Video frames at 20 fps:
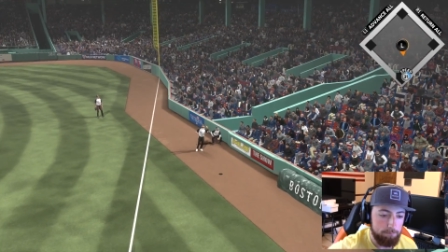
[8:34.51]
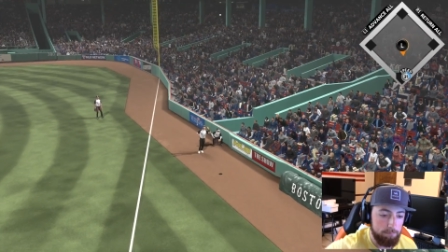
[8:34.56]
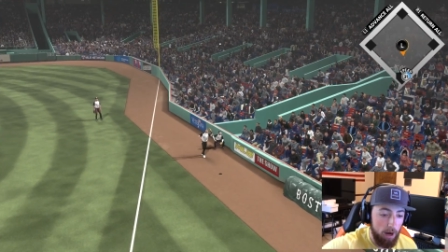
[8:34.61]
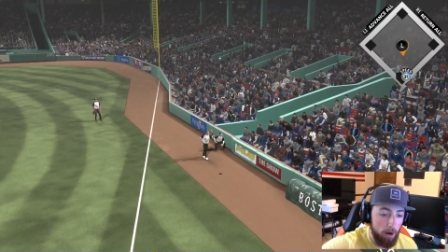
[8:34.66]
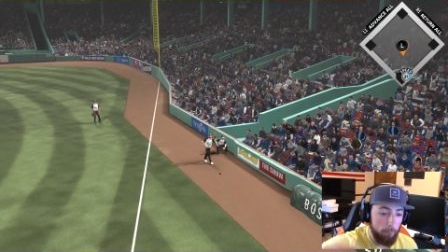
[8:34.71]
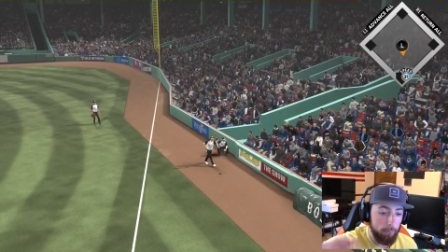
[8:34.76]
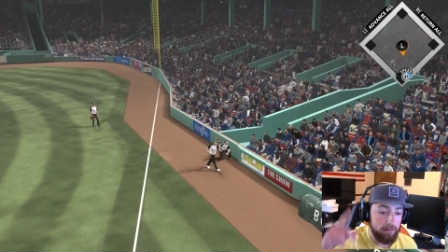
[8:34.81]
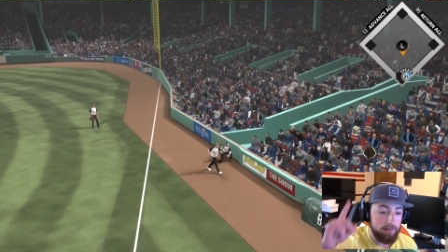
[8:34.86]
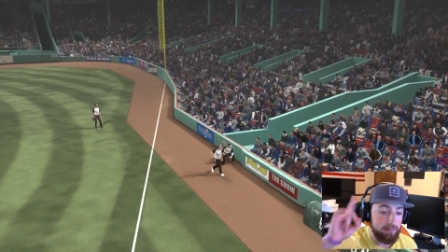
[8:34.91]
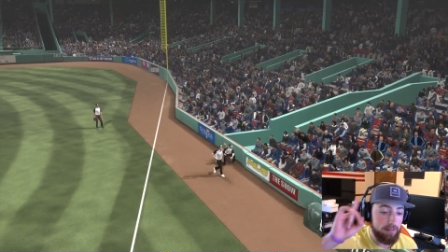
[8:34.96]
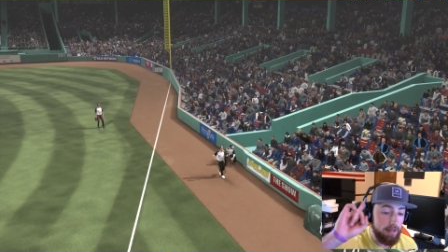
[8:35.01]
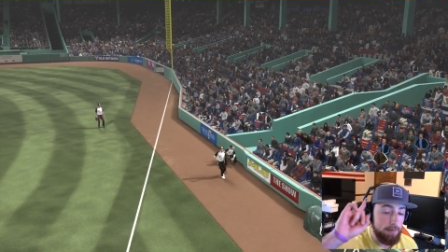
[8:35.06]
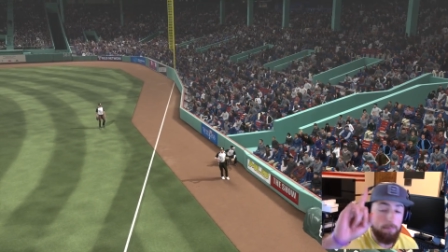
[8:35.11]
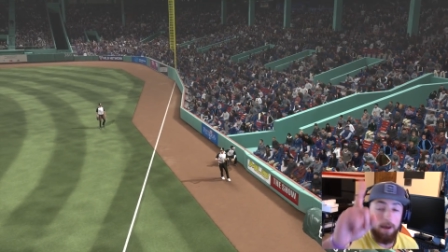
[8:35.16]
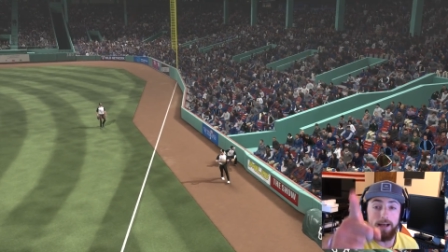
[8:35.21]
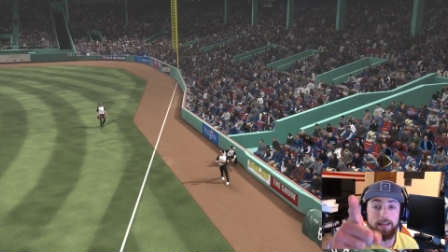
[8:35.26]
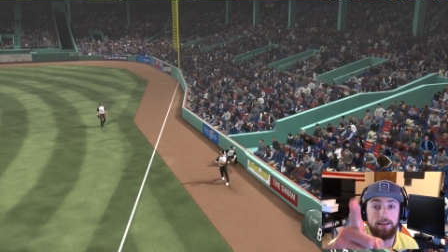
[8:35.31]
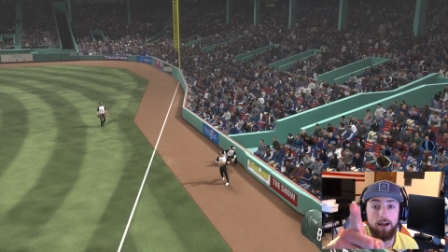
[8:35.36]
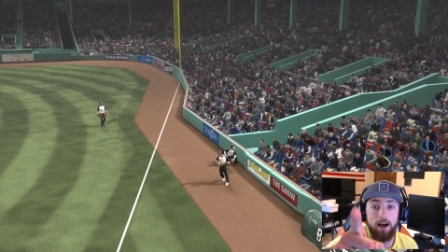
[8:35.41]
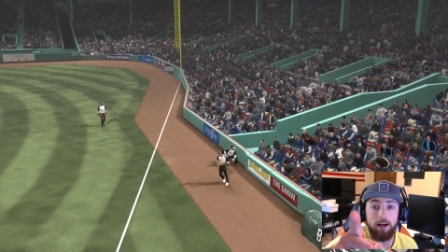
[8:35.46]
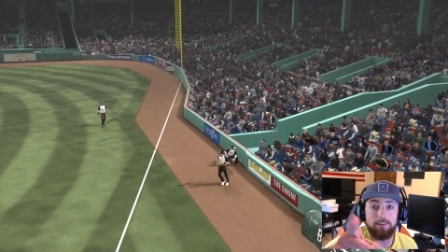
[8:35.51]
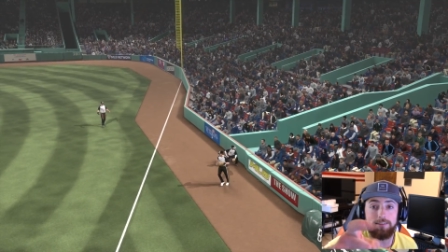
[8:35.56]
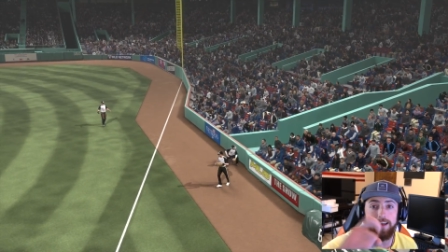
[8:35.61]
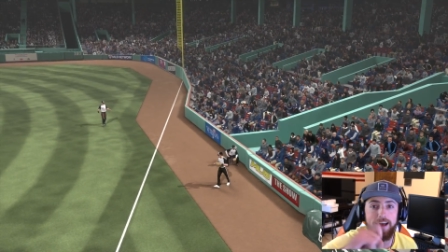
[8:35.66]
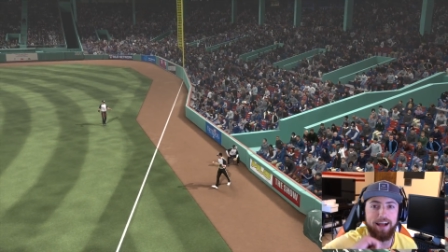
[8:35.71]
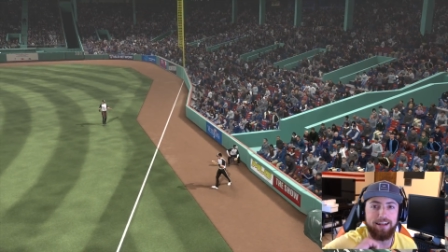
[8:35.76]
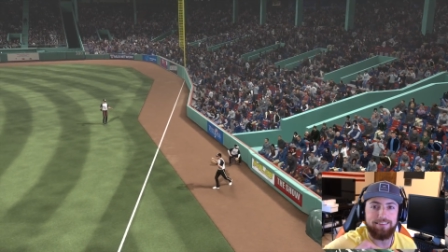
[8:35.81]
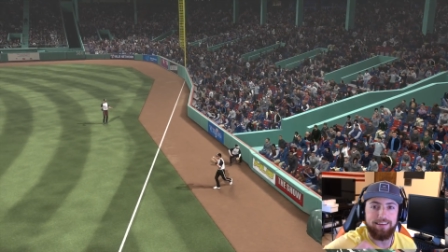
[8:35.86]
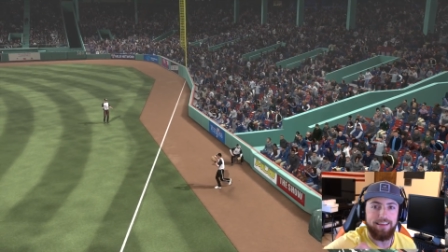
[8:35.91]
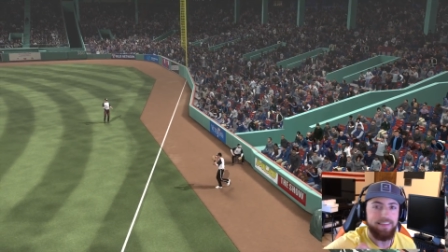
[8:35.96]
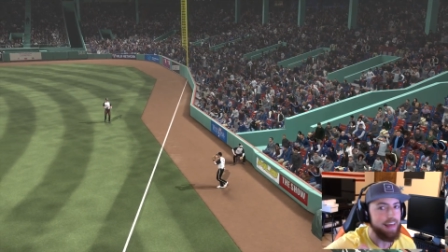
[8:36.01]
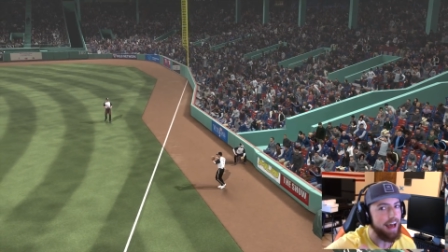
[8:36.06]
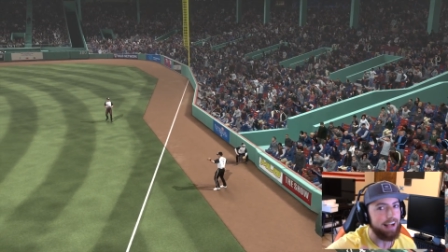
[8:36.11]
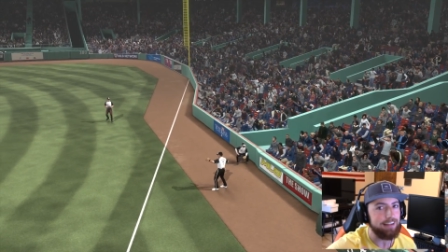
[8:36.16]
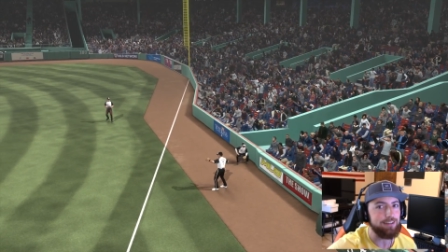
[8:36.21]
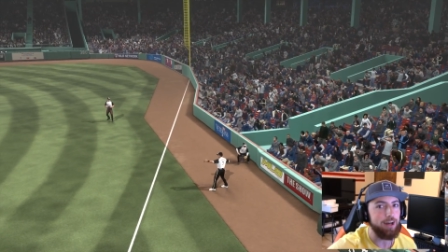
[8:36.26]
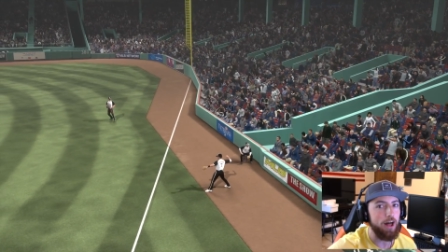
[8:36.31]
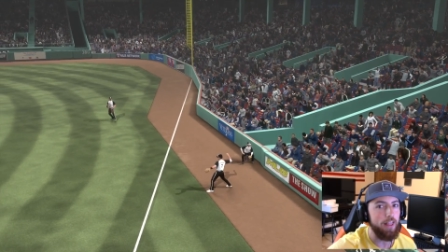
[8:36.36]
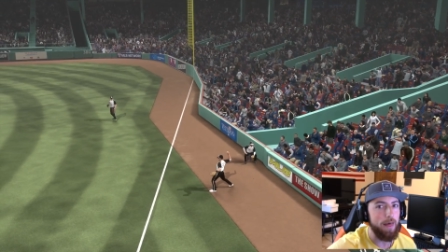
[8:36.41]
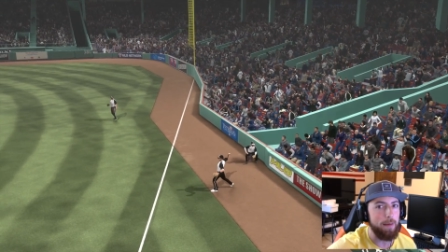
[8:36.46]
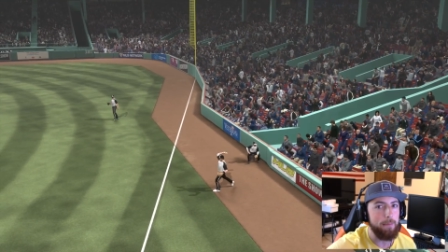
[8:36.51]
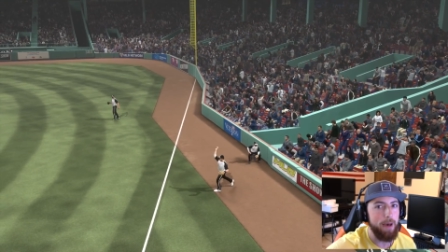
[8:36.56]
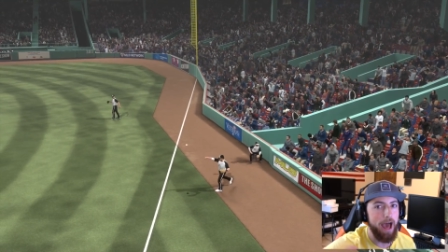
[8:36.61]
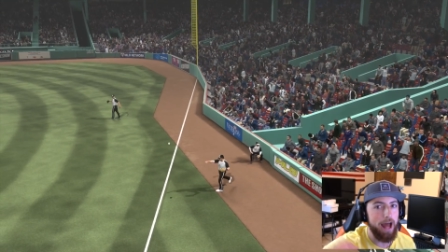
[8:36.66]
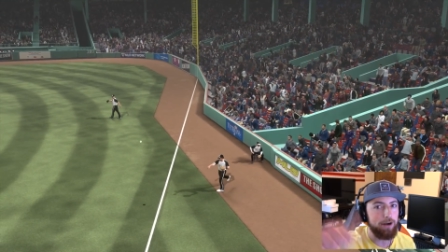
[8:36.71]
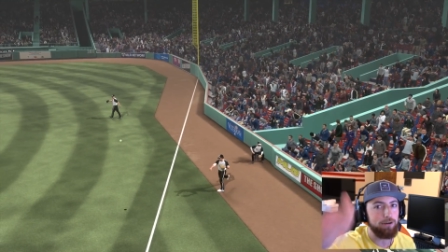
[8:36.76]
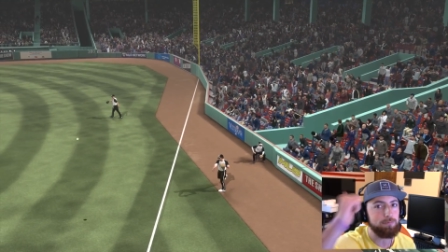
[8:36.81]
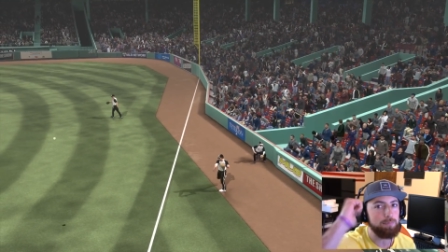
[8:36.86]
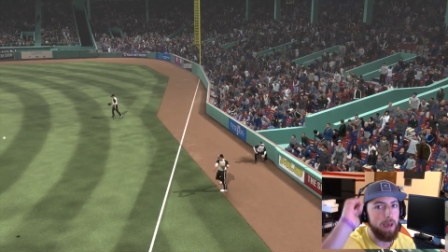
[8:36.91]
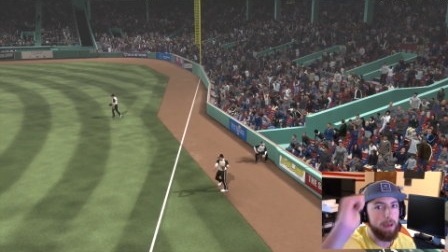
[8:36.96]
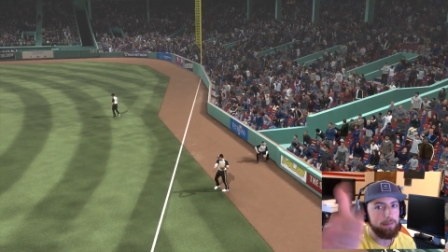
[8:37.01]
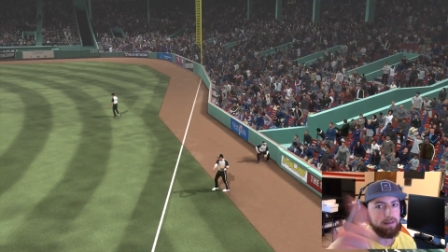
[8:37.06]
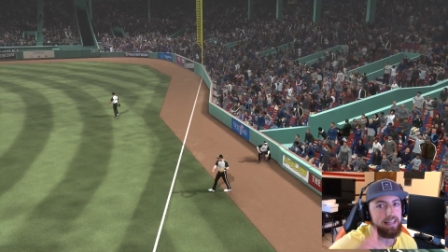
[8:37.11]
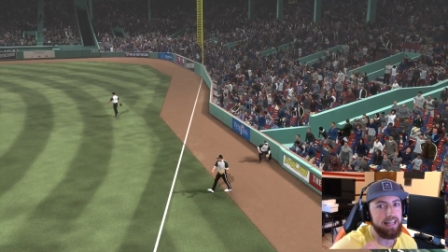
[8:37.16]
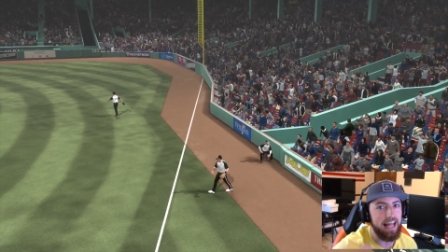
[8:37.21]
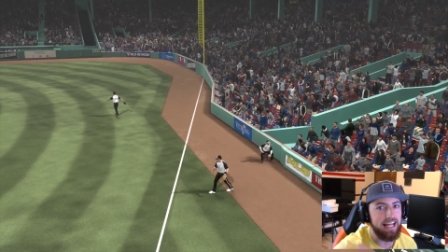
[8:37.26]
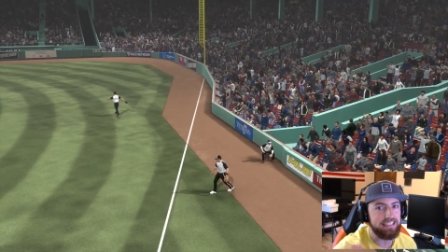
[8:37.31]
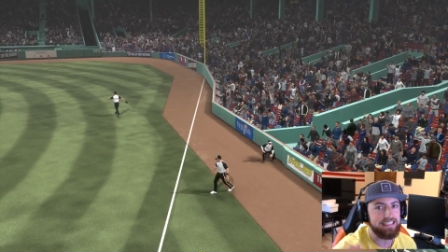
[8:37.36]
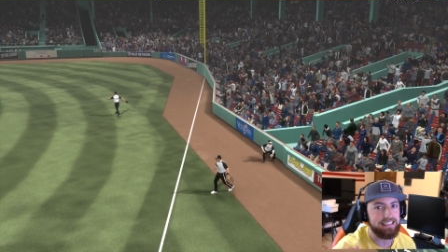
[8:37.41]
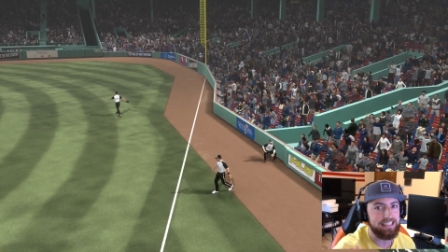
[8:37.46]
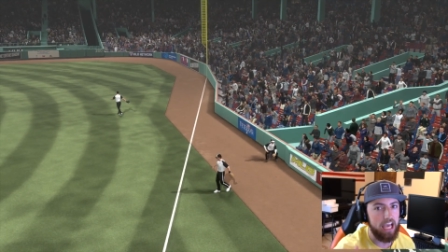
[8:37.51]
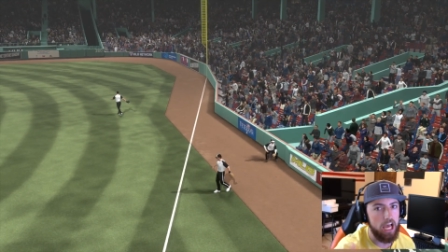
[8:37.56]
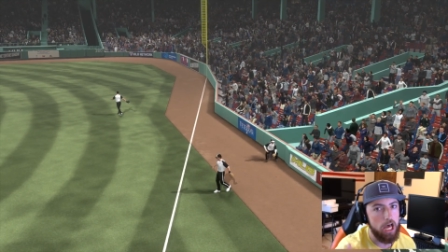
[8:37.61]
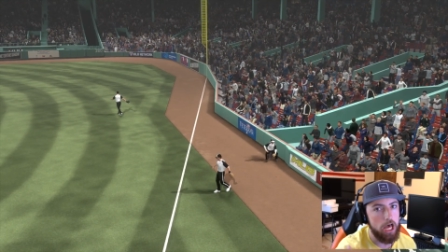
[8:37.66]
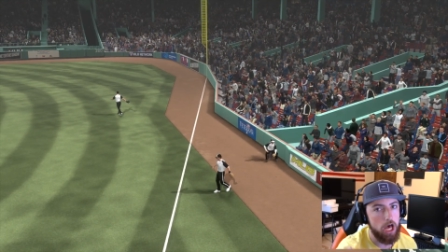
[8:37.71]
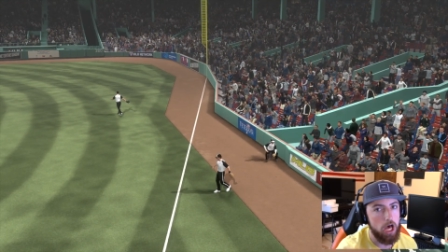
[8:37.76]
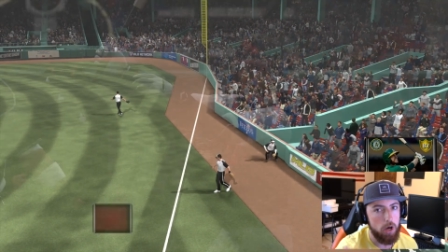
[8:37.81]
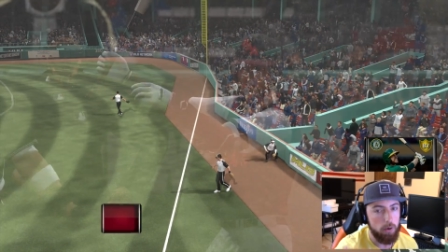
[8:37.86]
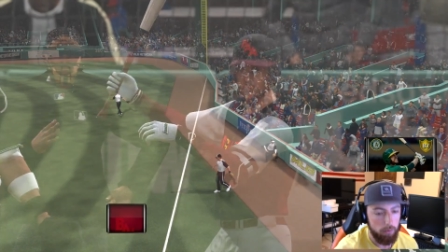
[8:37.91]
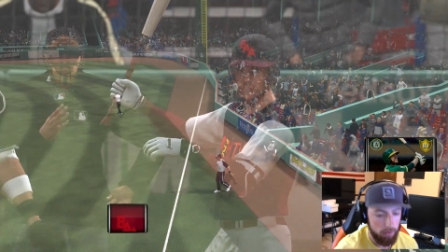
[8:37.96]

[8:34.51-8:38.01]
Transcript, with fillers: but we did make contact, and that's all that matters, baby. Let's go.